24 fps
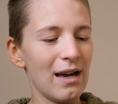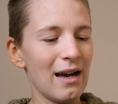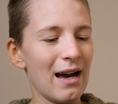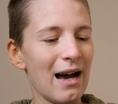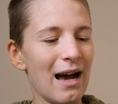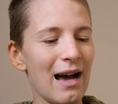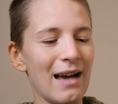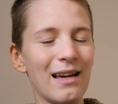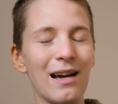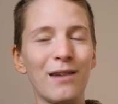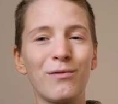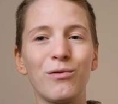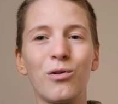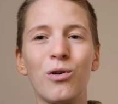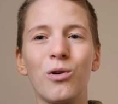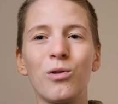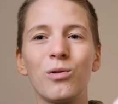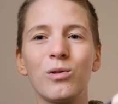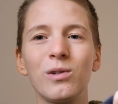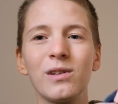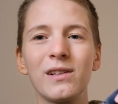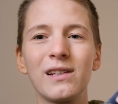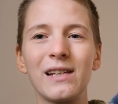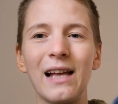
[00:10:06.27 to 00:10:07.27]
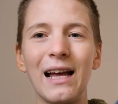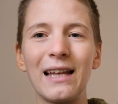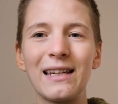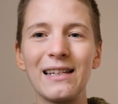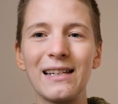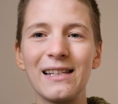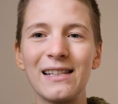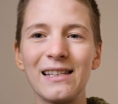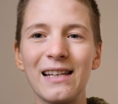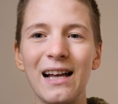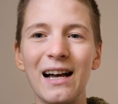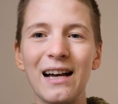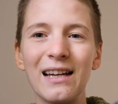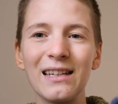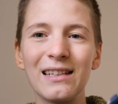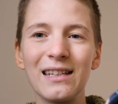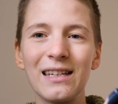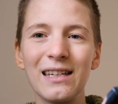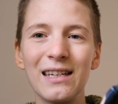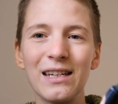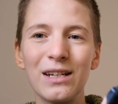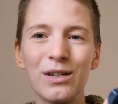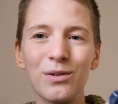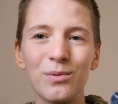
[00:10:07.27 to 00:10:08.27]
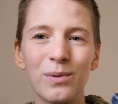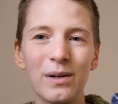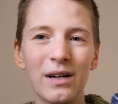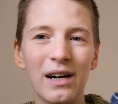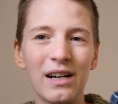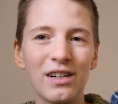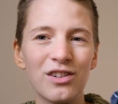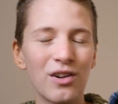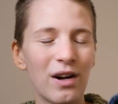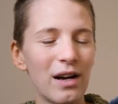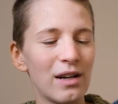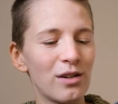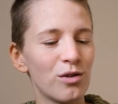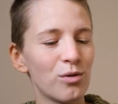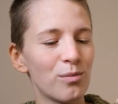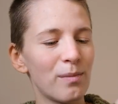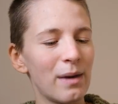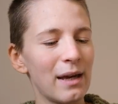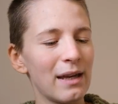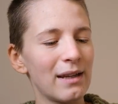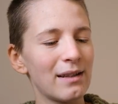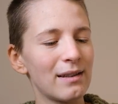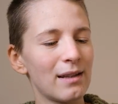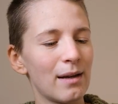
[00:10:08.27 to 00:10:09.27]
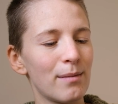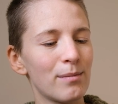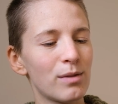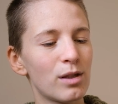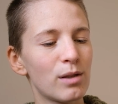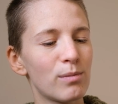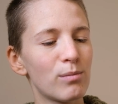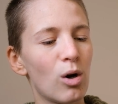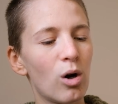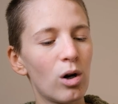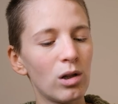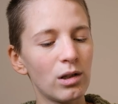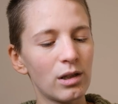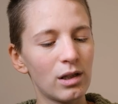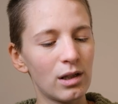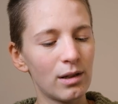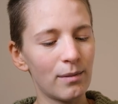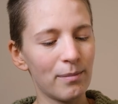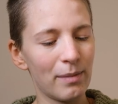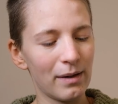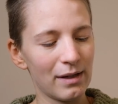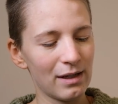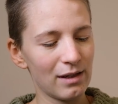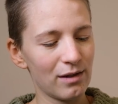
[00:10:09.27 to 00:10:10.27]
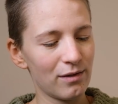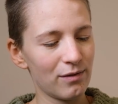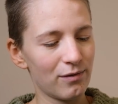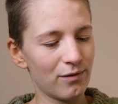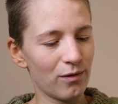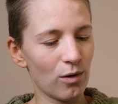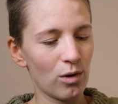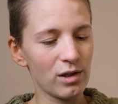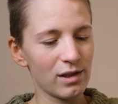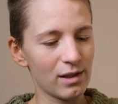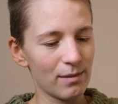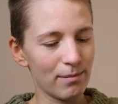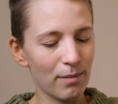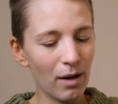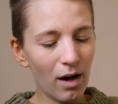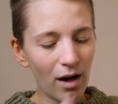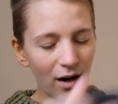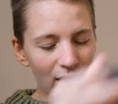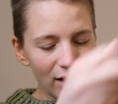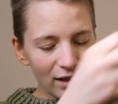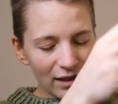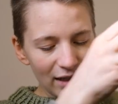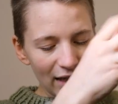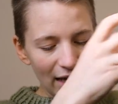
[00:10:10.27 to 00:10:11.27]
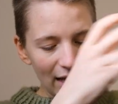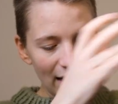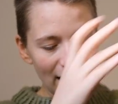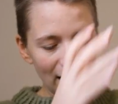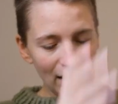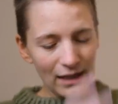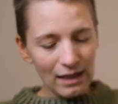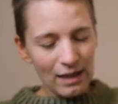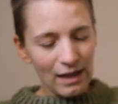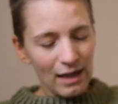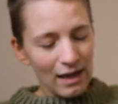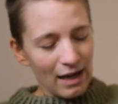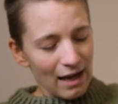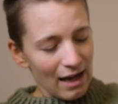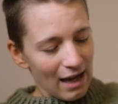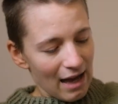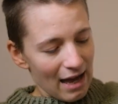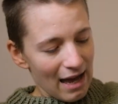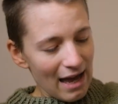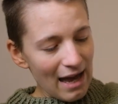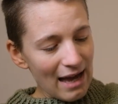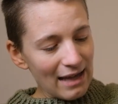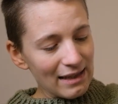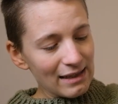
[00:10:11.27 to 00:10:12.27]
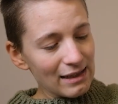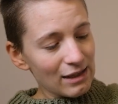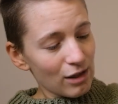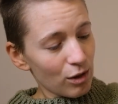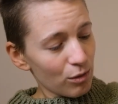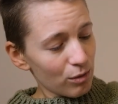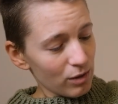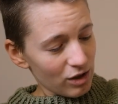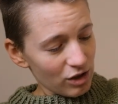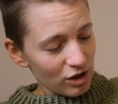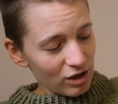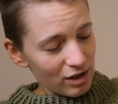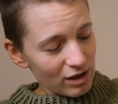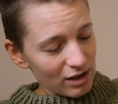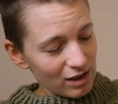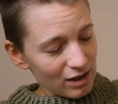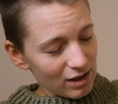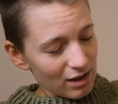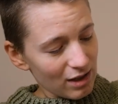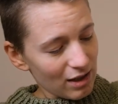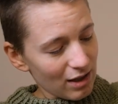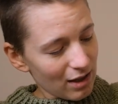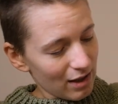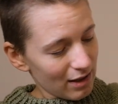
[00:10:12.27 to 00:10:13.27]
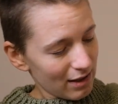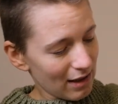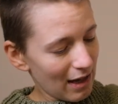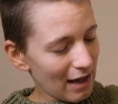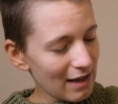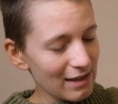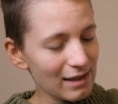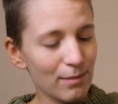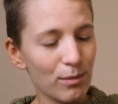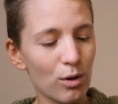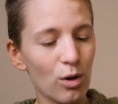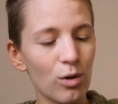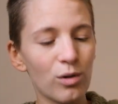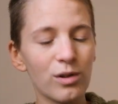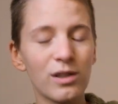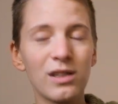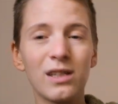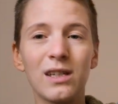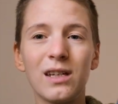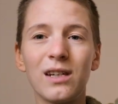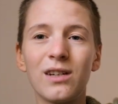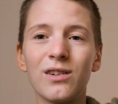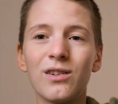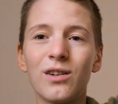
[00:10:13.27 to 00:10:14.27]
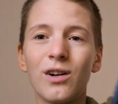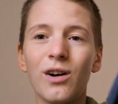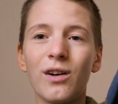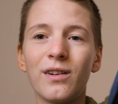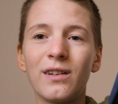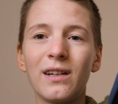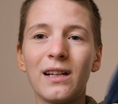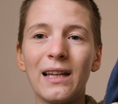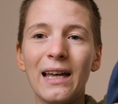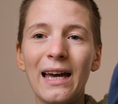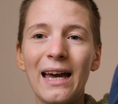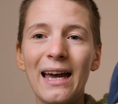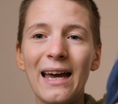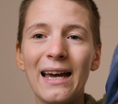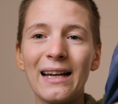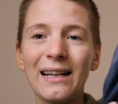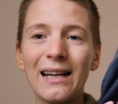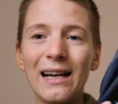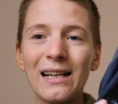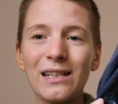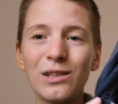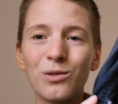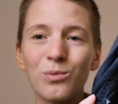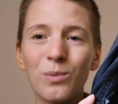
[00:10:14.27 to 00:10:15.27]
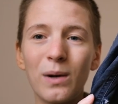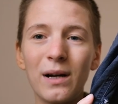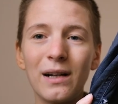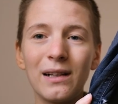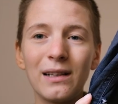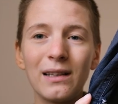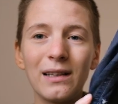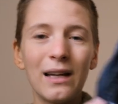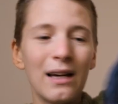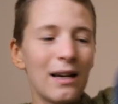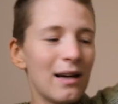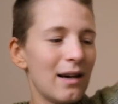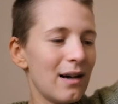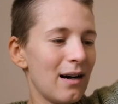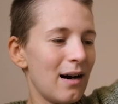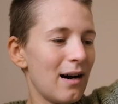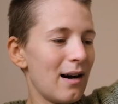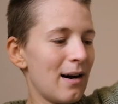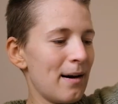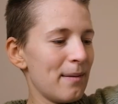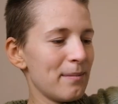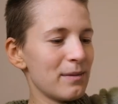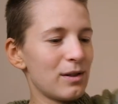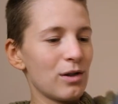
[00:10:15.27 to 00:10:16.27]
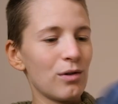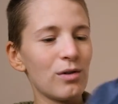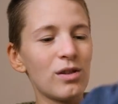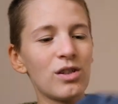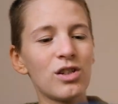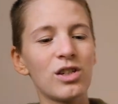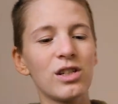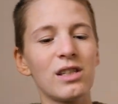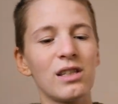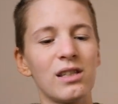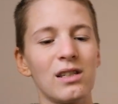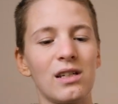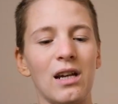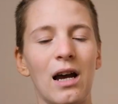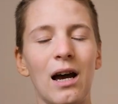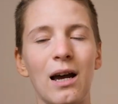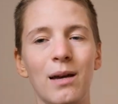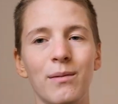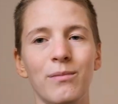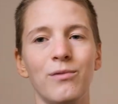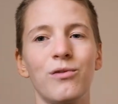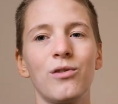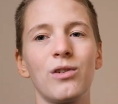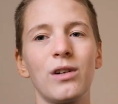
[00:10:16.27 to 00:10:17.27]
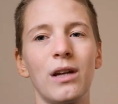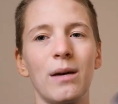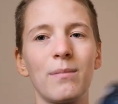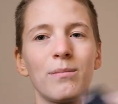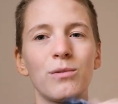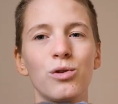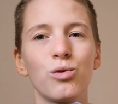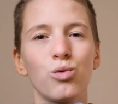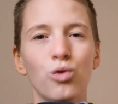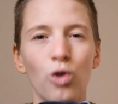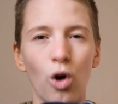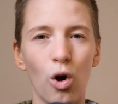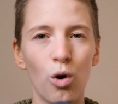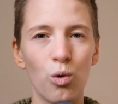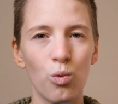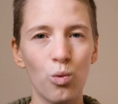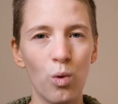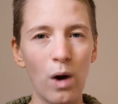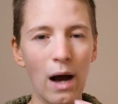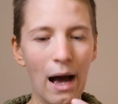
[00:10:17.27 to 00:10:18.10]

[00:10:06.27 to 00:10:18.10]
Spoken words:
I have holes at the side here where I try to make them smaller, but it falls apart again. And so it's just, yeah, some holes here on the leg as well. So it's just time for them to go.